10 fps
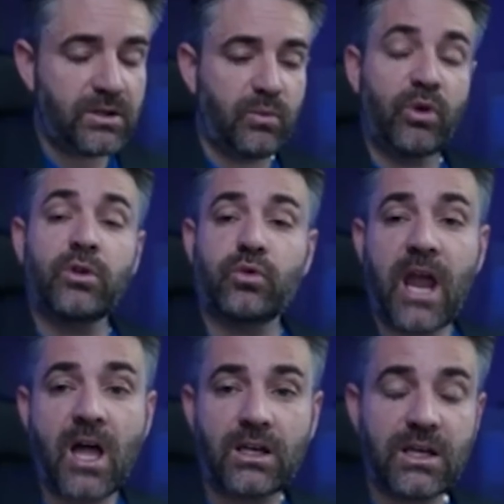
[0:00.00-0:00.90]
And when the
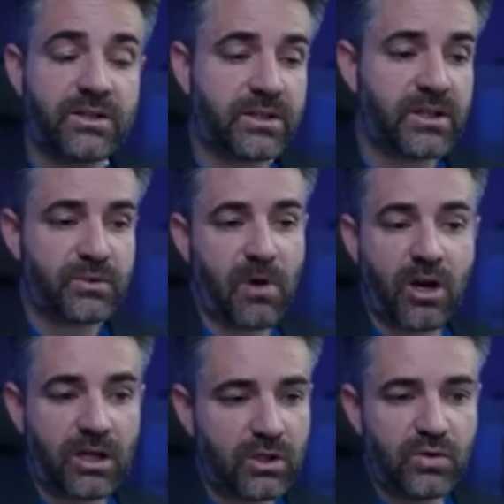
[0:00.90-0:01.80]
reality is, in this
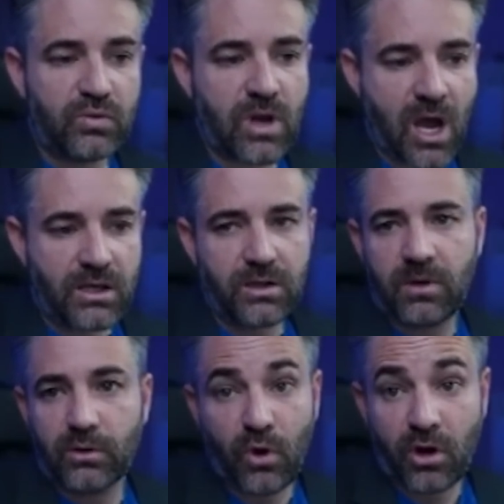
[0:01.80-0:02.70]
market, you do not need to be
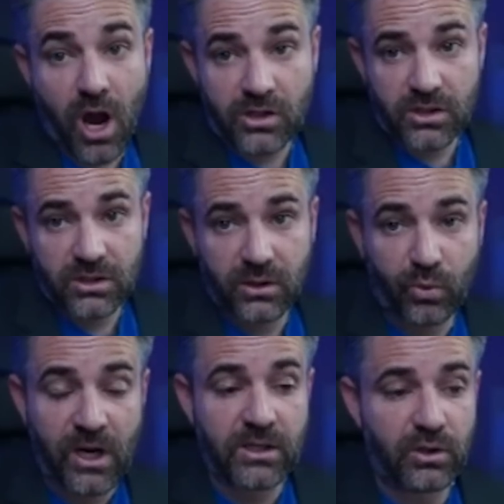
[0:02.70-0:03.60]
throwing caution to the
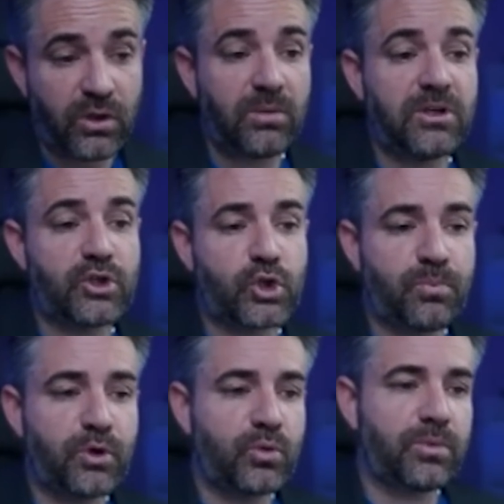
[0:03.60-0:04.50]
wind. You need to be
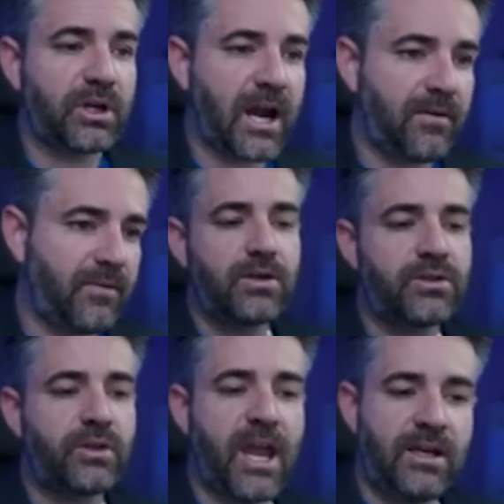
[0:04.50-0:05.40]
super duper careful. So
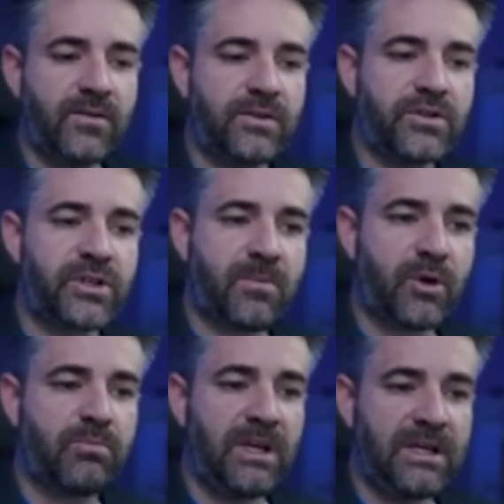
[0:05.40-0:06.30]
the end of December,
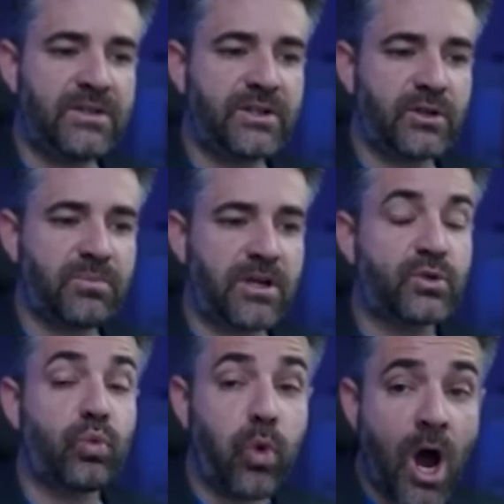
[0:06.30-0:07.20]
median sales price
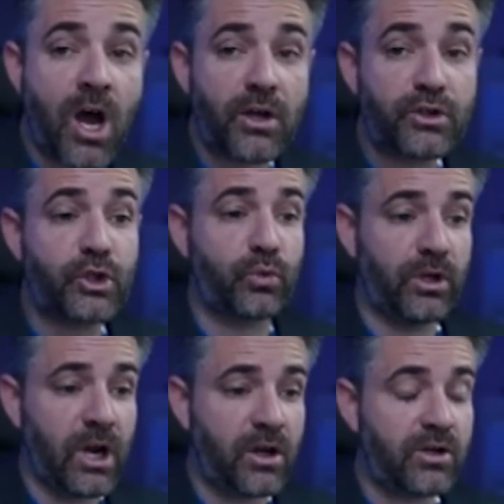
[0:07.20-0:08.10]
was
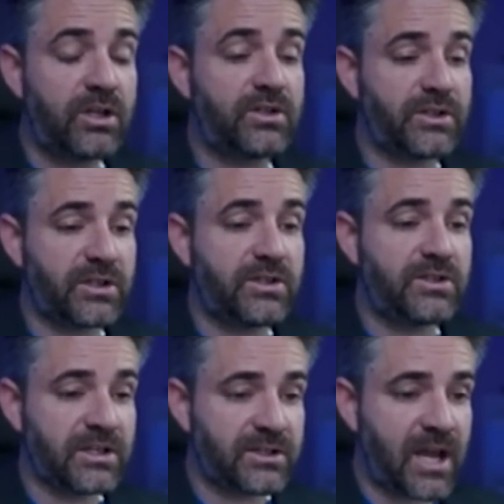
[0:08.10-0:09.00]

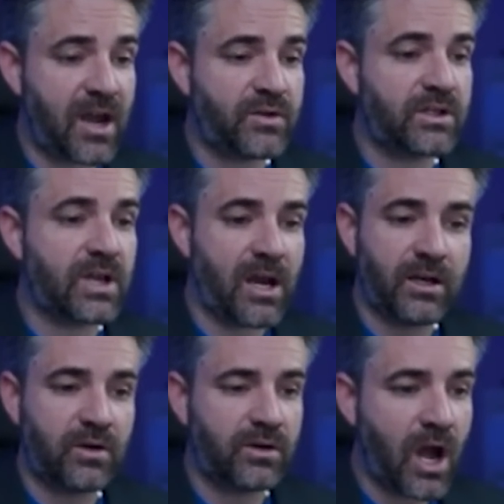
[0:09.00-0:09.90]

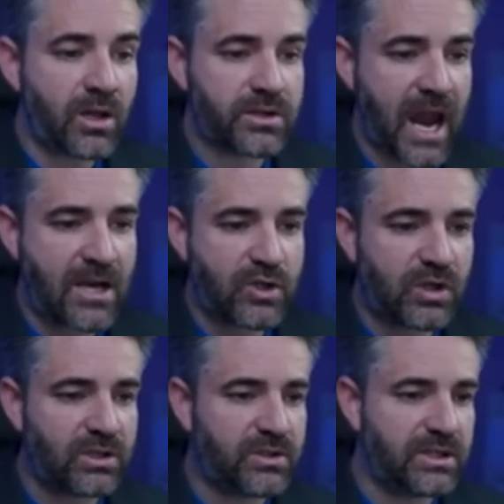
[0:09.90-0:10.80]
$366,900, as you
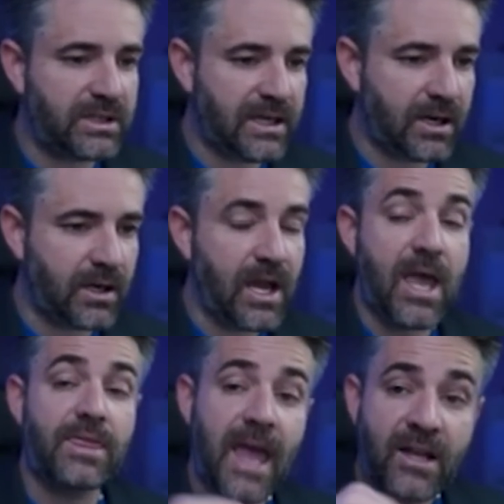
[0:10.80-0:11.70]
can see here.
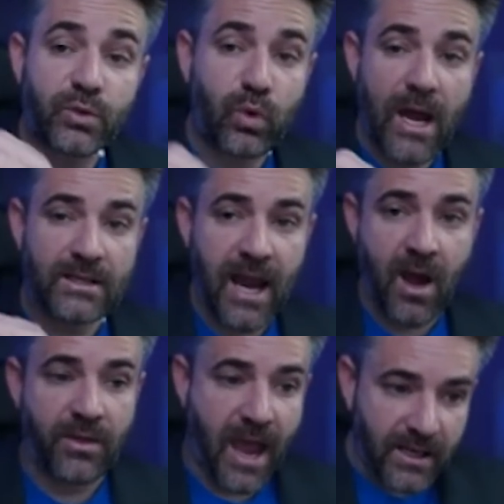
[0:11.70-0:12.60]
That's right now.
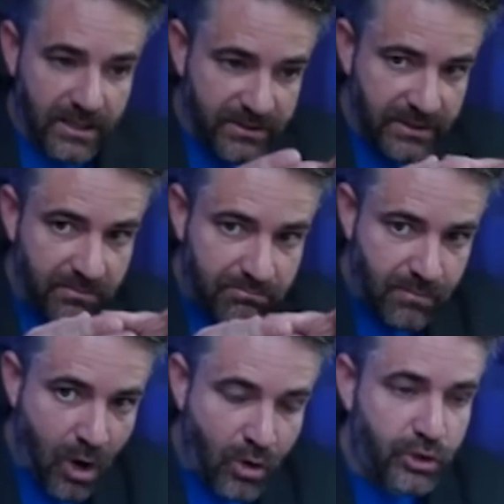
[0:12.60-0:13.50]
That is the
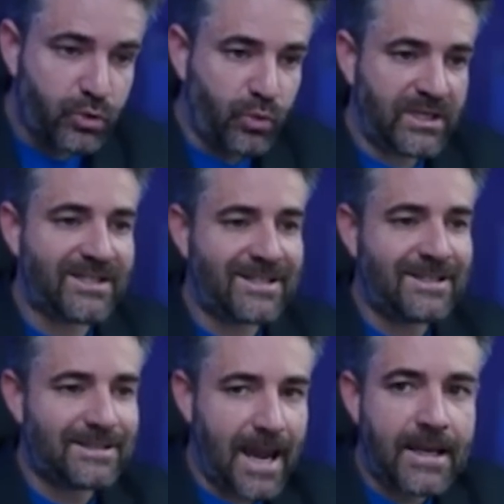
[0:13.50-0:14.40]
most
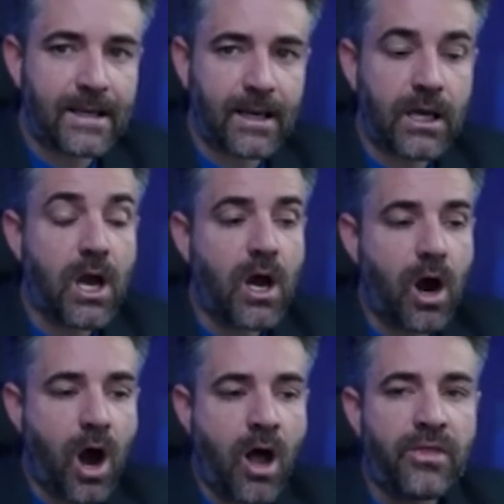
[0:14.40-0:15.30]
recent data
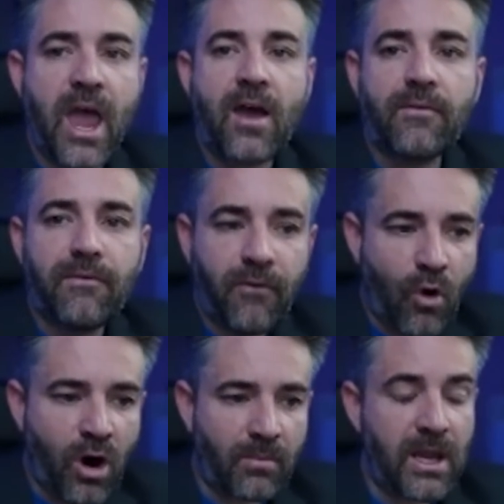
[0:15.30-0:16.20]
on that
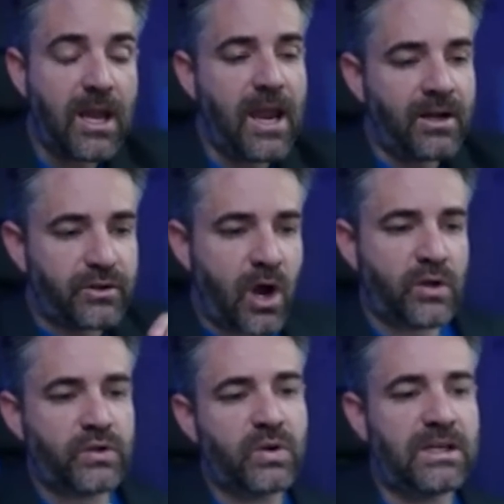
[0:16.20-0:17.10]
form. And it's
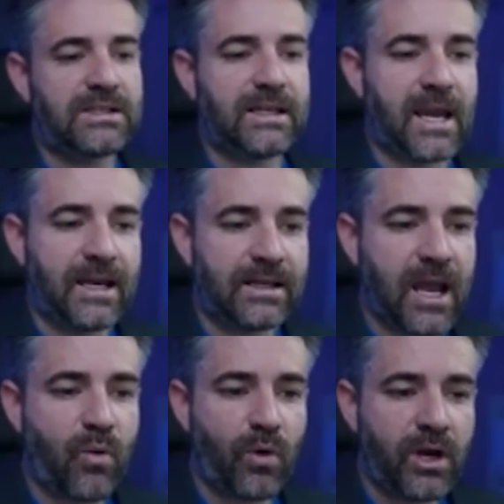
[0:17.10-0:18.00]
also indicating
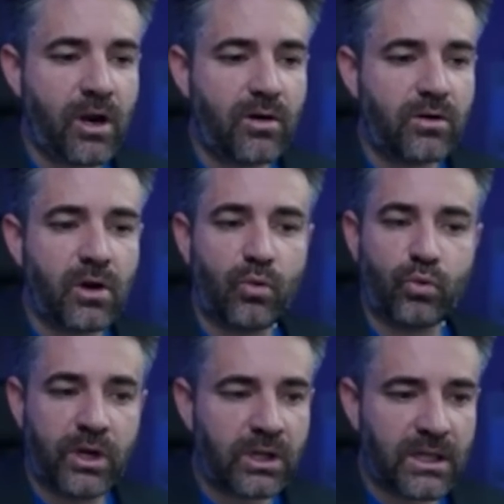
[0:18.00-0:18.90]
that we are, you know,
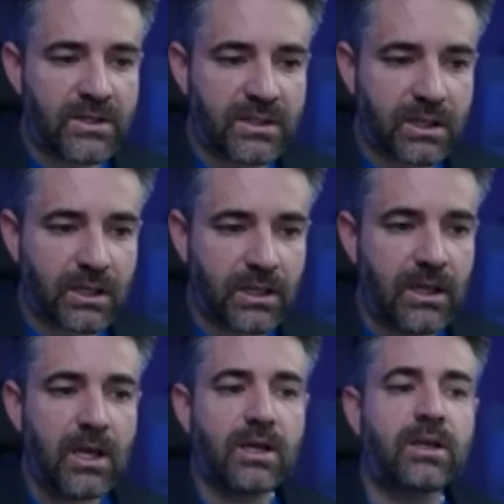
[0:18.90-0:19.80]
realistically
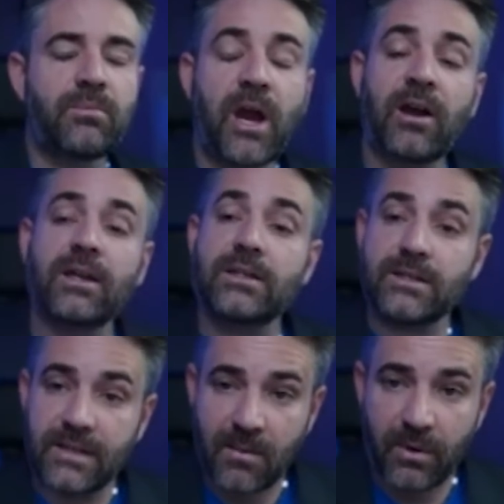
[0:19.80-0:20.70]
comparing
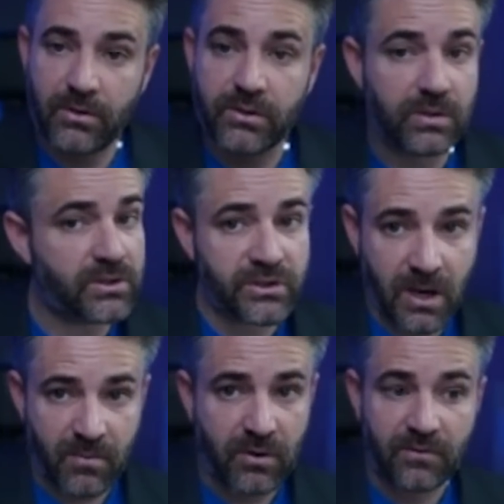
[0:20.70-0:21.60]
December to
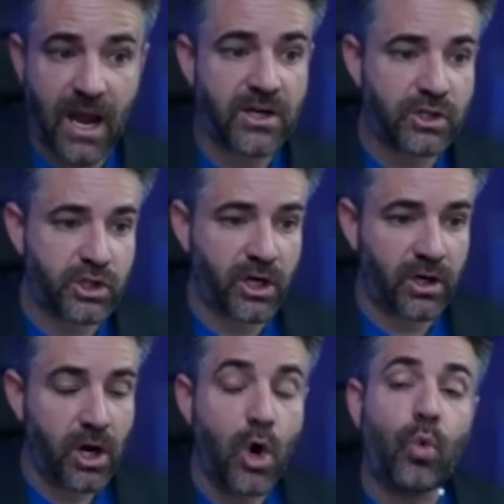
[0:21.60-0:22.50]
December of last
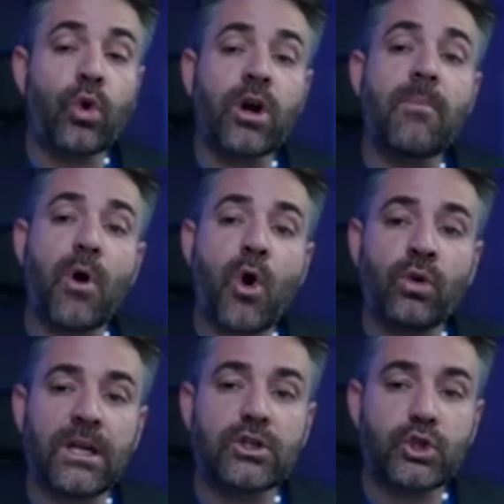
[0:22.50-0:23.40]
year, we're up
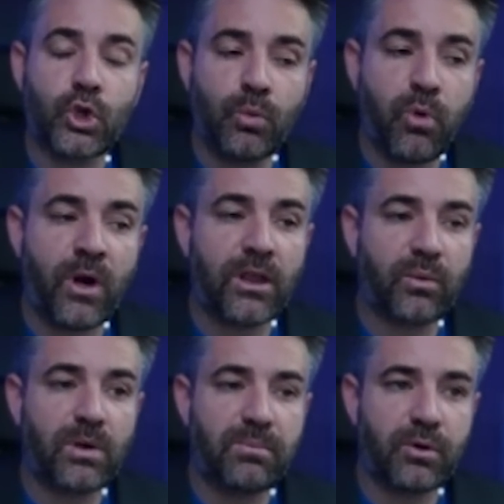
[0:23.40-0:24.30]
only
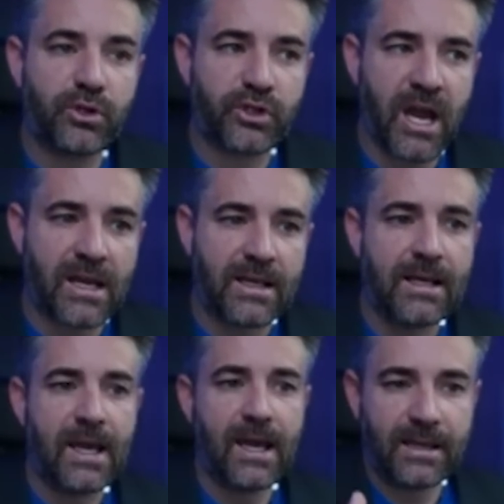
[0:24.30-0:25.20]
2.3%.
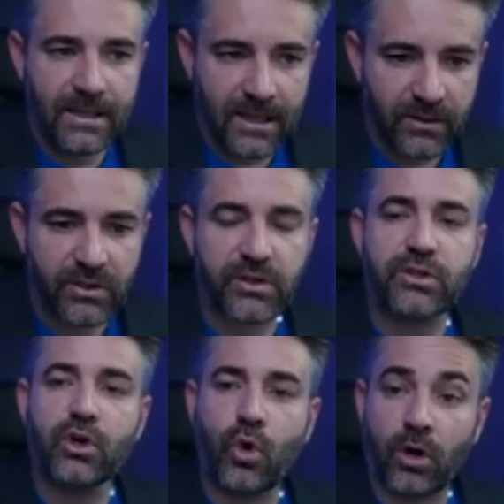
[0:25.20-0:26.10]
Again, this is
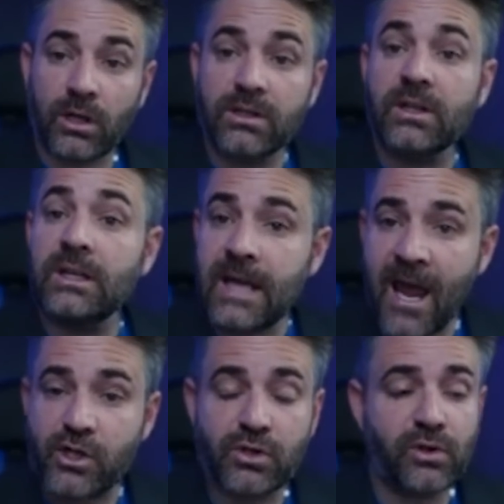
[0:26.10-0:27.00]
according to the
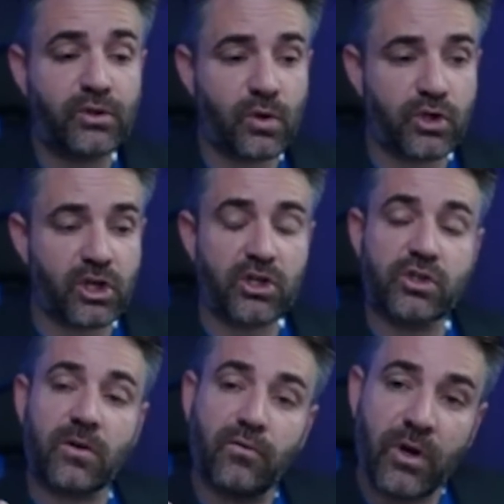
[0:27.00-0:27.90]
National Association
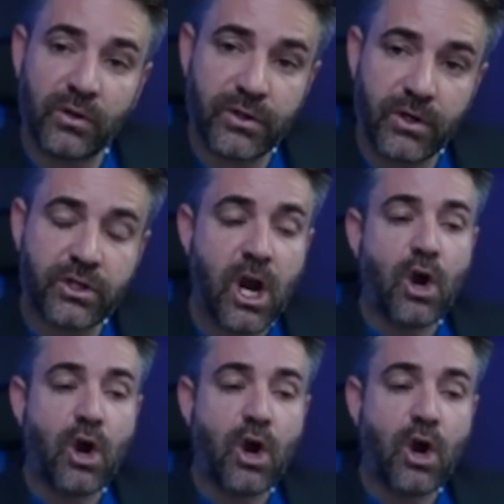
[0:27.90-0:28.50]
of Realtors.